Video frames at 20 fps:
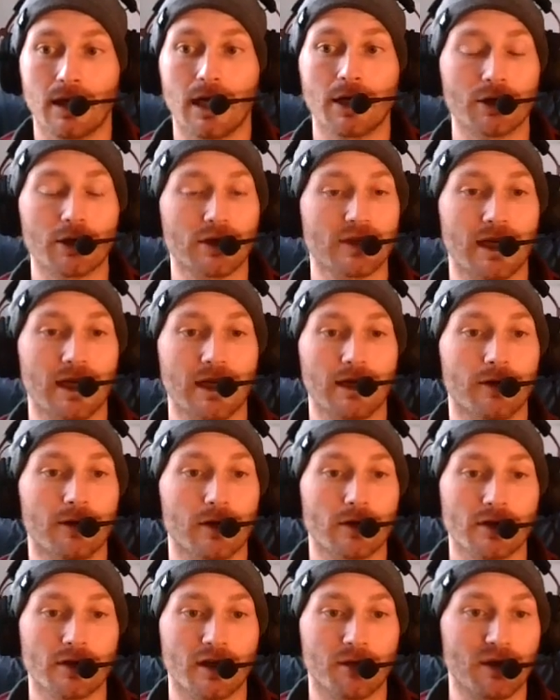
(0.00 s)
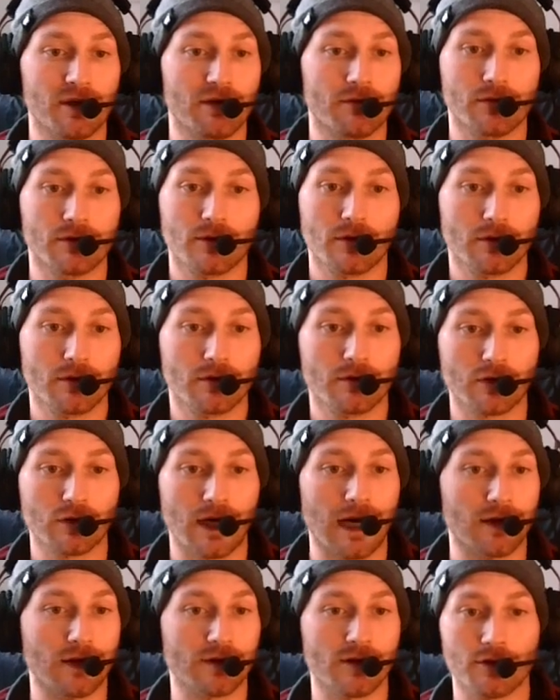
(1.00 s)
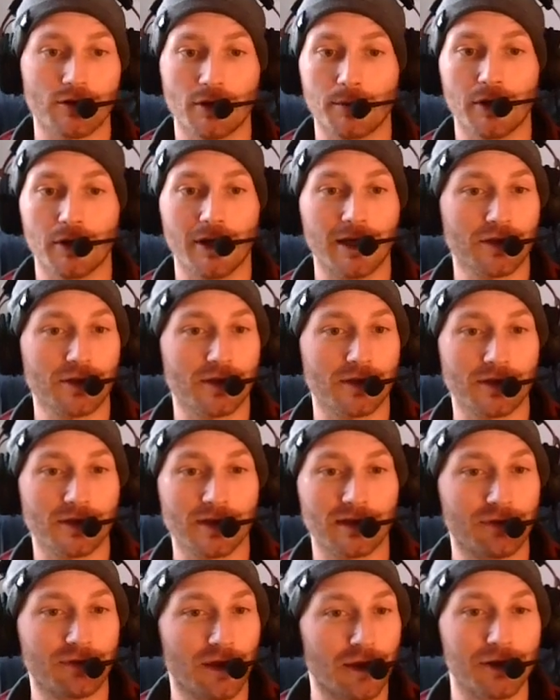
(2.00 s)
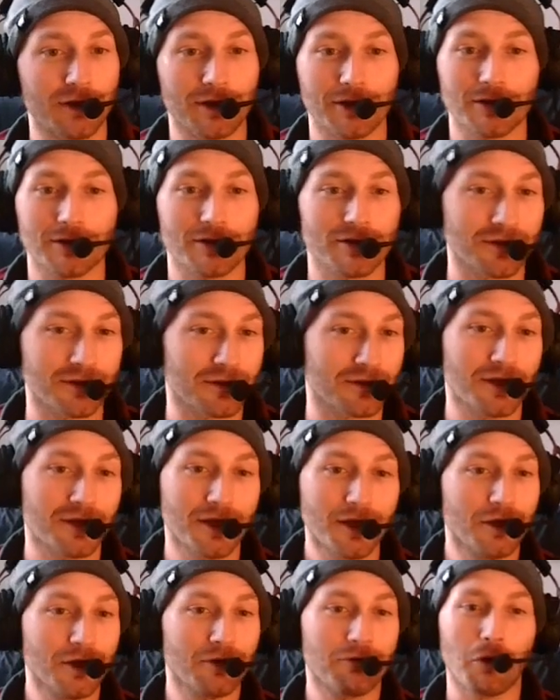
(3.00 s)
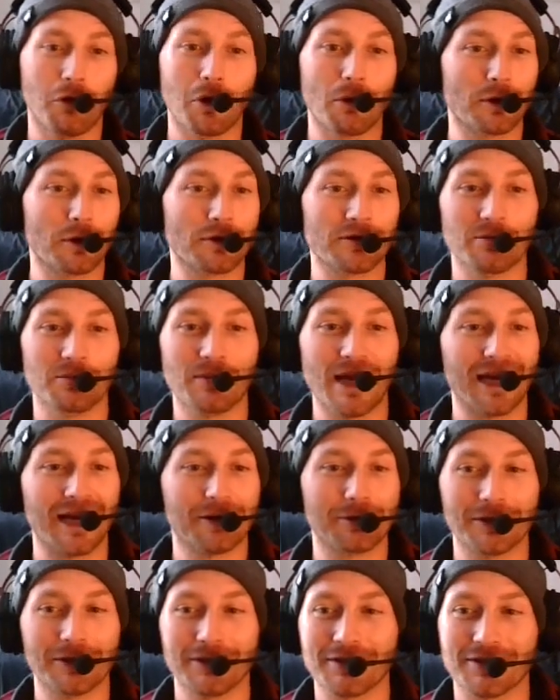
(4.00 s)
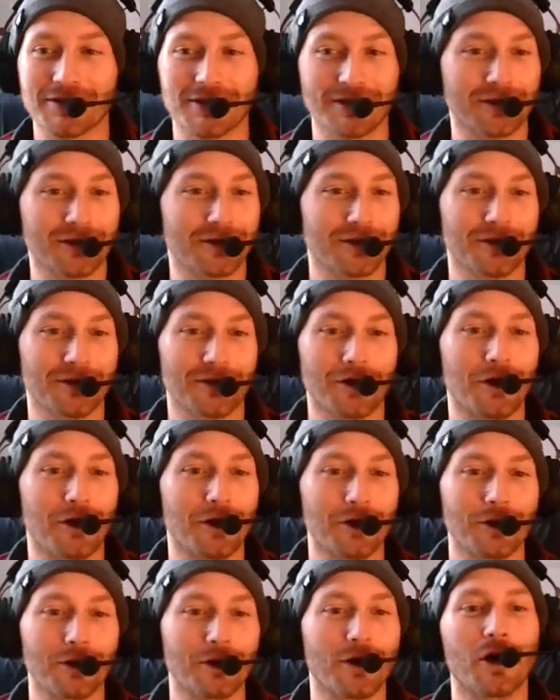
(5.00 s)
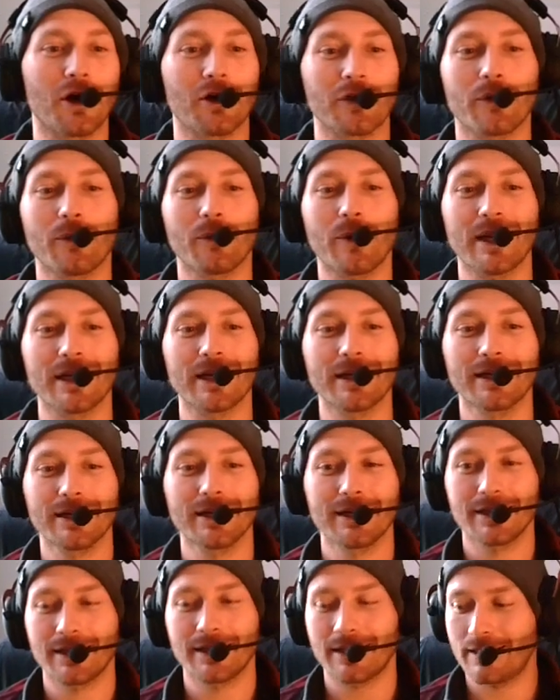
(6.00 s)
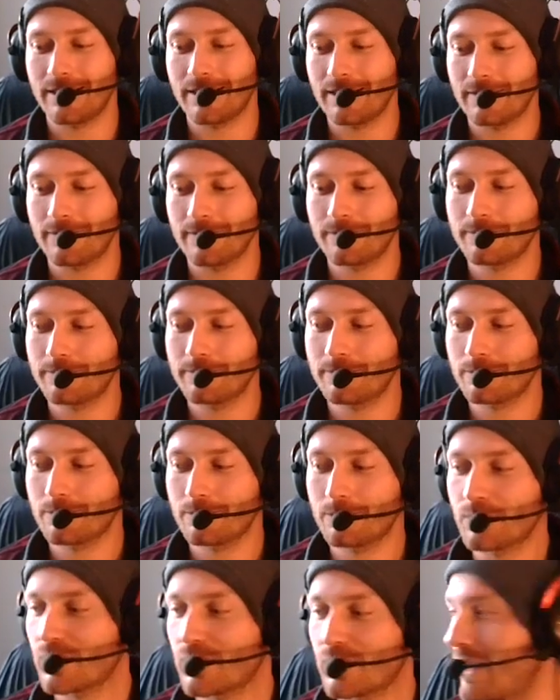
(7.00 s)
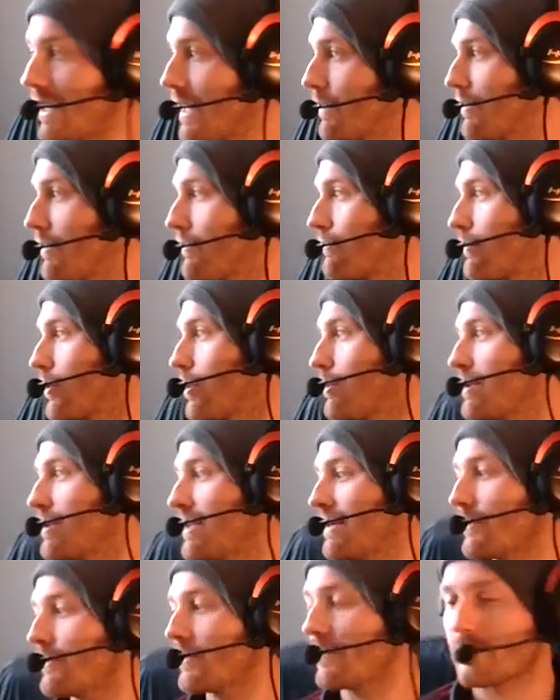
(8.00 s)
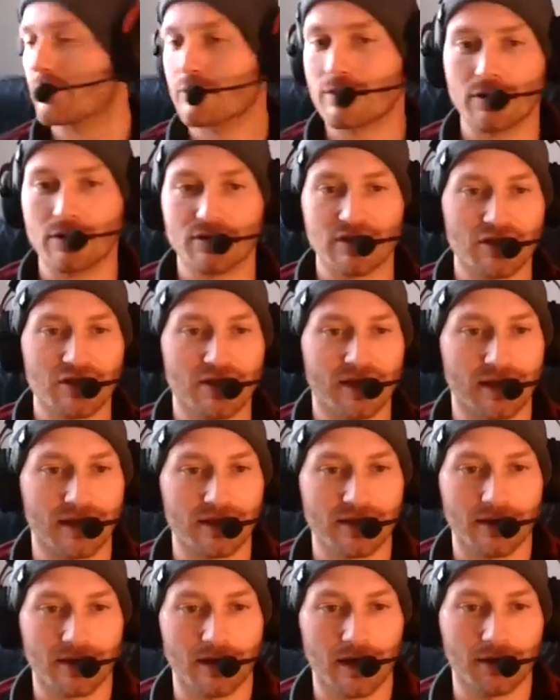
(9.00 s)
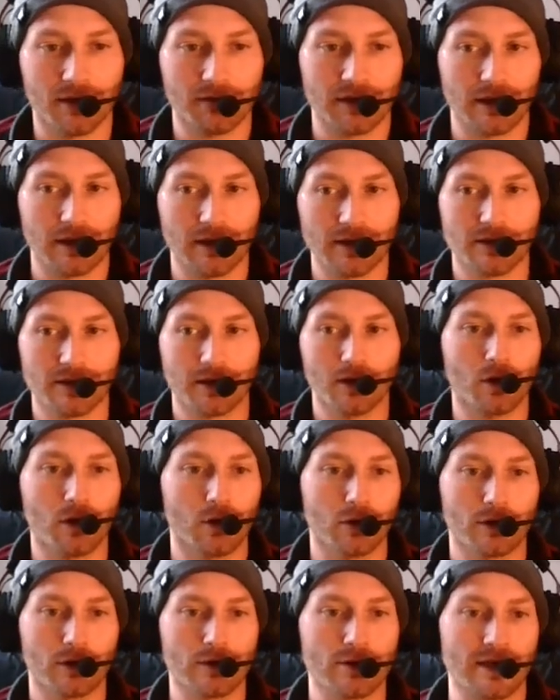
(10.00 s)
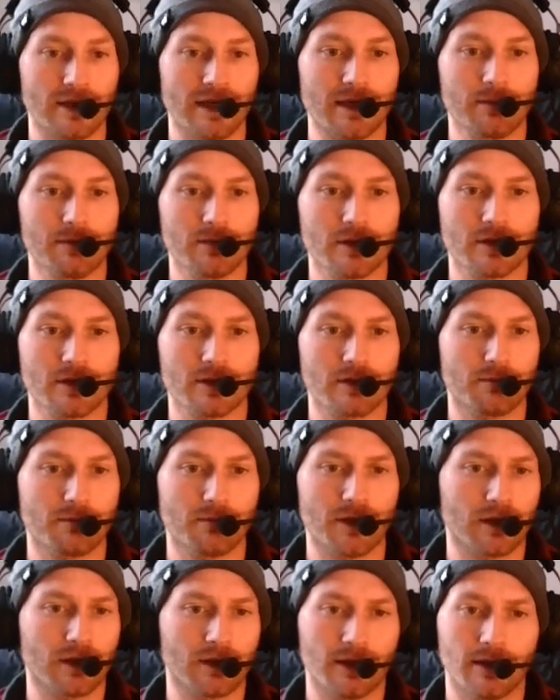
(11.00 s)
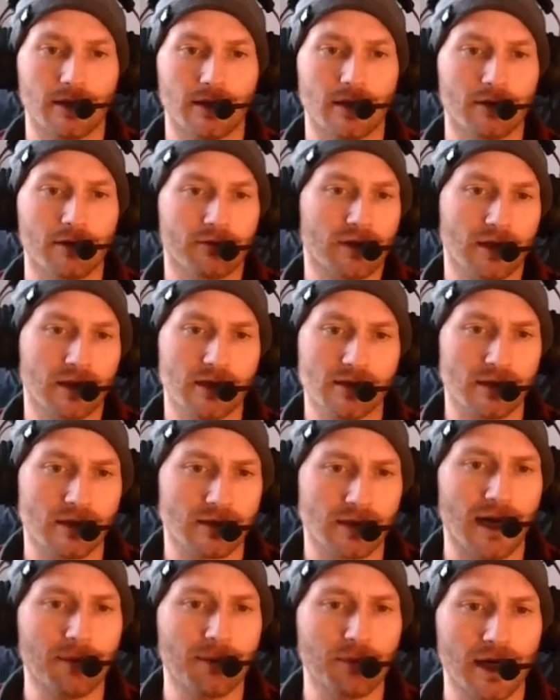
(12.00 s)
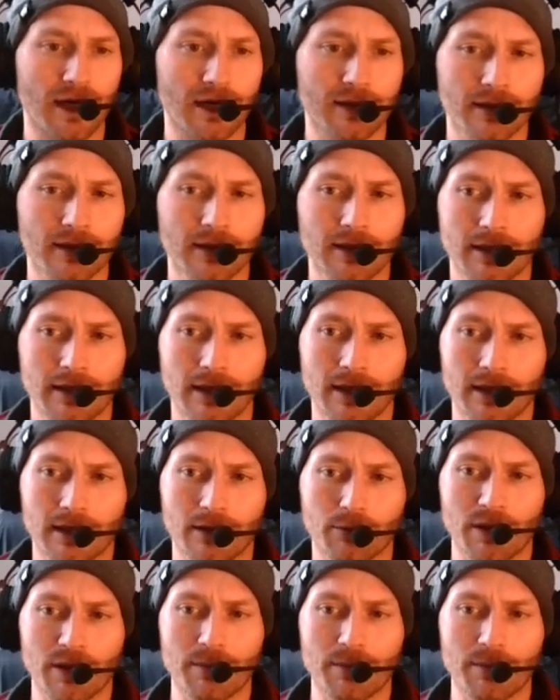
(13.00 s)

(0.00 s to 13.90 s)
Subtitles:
understanding there's going to be trials and tribulations and failures and forwards and backwards and all along the way. Um, but I'm a firm believer that there's no such thing as an unrealistic goal or dream, just merely an unrealistic timeline. And we